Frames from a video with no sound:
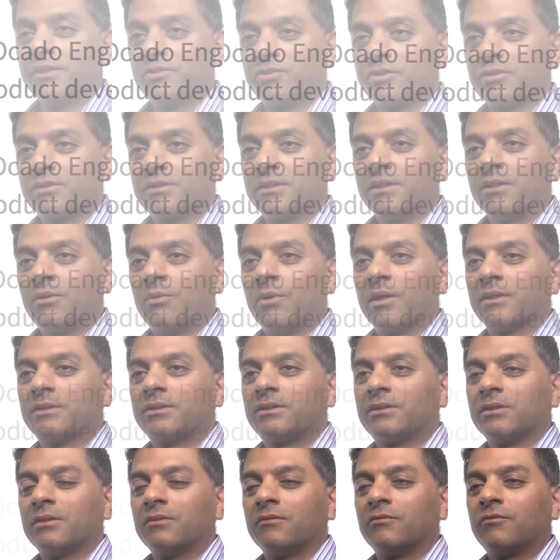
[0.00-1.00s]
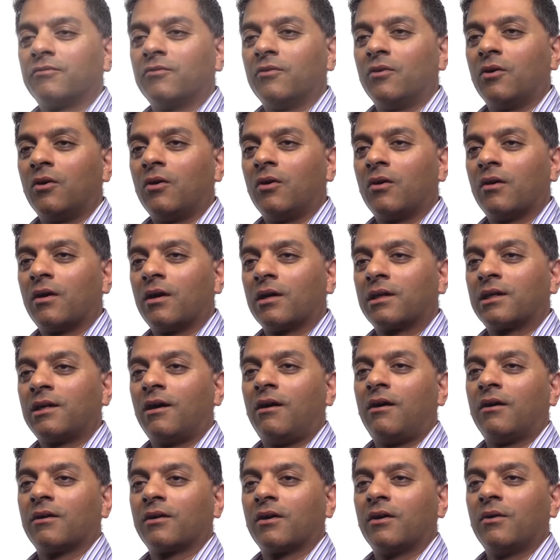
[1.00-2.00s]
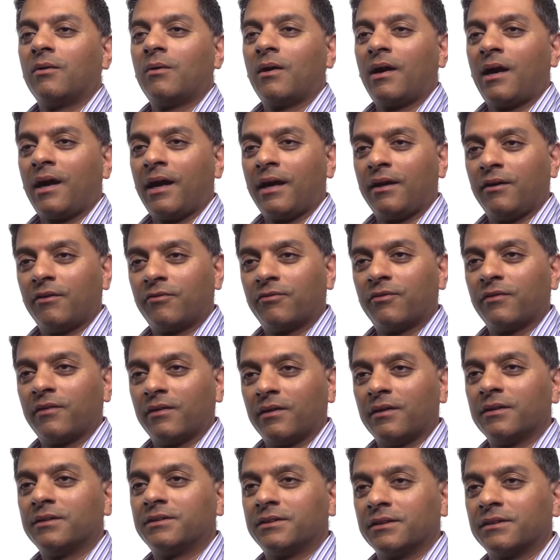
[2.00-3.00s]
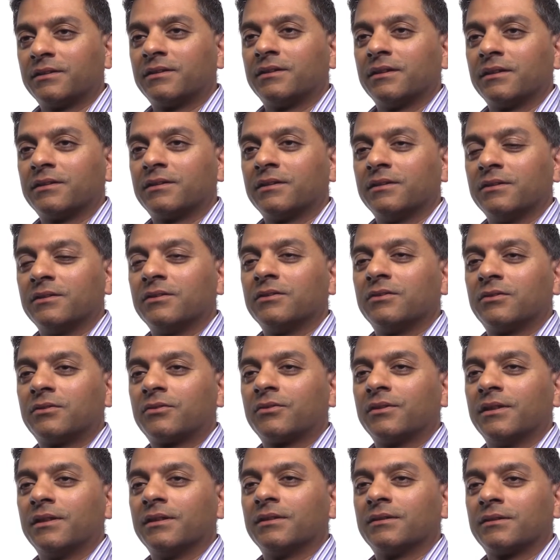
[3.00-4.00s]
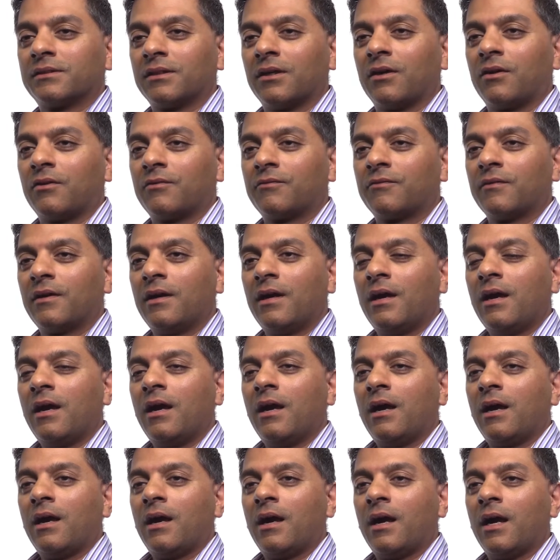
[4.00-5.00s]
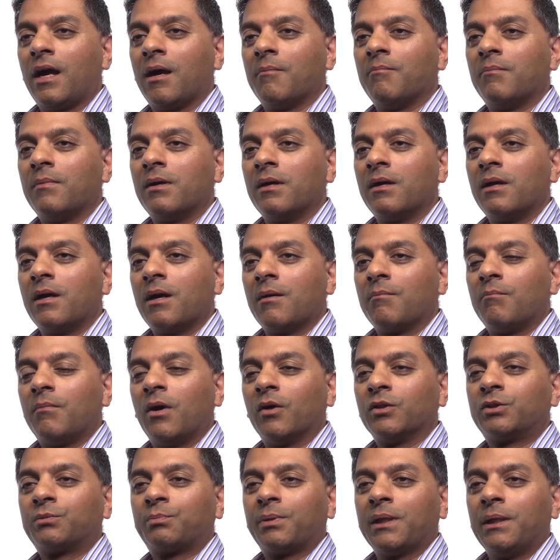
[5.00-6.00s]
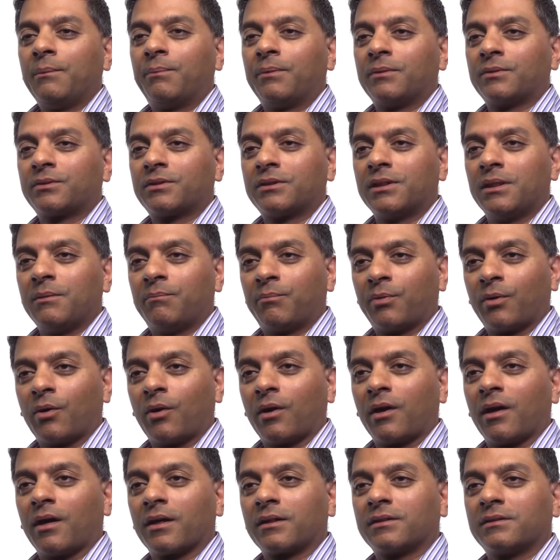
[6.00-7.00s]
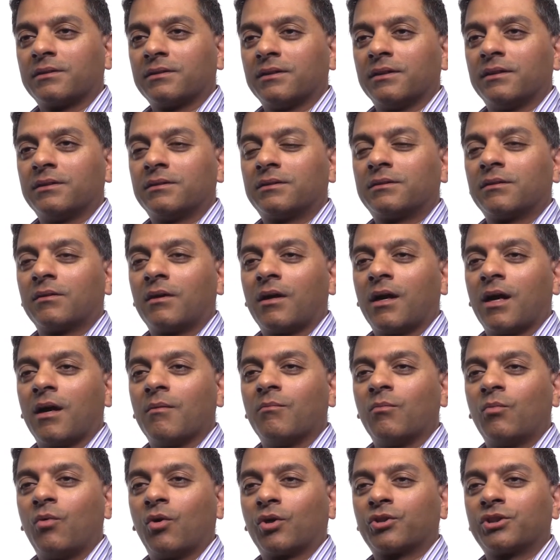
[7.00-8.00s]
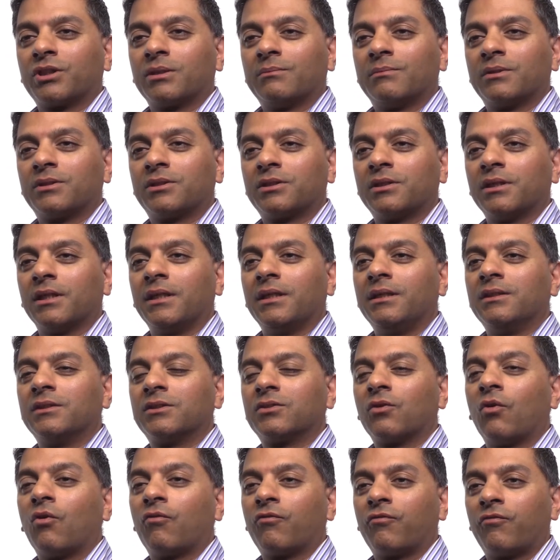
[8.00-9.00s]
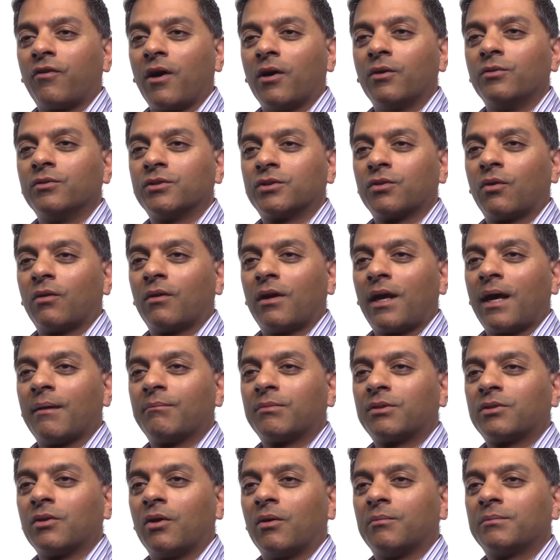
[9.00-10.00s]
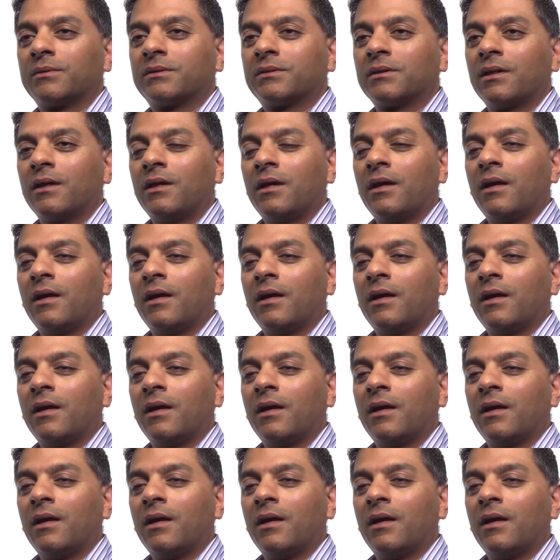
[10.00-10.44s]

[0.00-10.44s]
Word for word: interesting question for Ocado and for the logistics industry itself. Um, most people see products as um, washing machines or phones or laptops